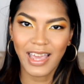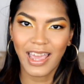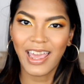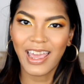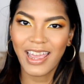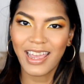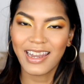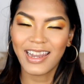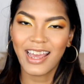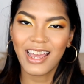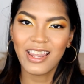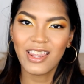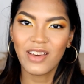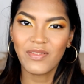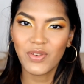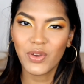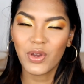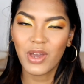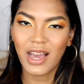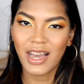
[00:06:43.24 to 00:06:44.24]
And I
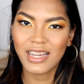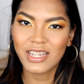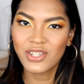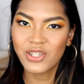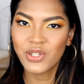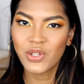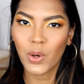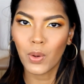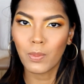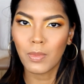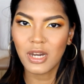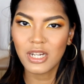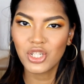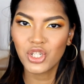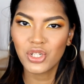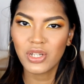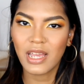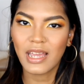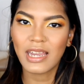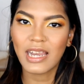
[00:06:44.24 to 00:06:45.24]
love you guys so
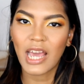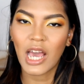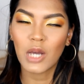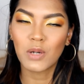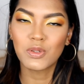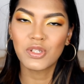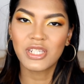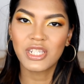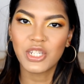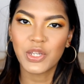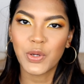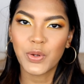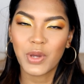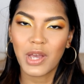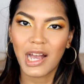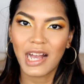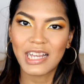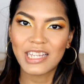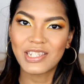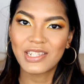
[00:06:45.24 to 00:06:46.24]
much, and I will see you
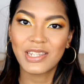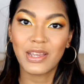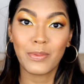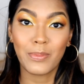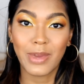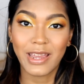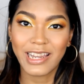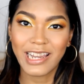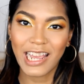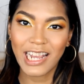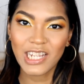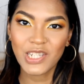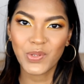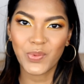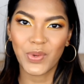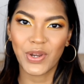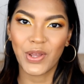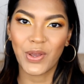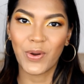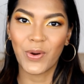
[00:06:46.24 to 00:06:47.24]
guys in my next
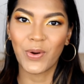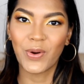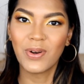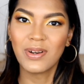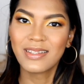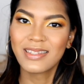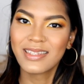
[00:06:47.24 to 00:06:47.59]
video.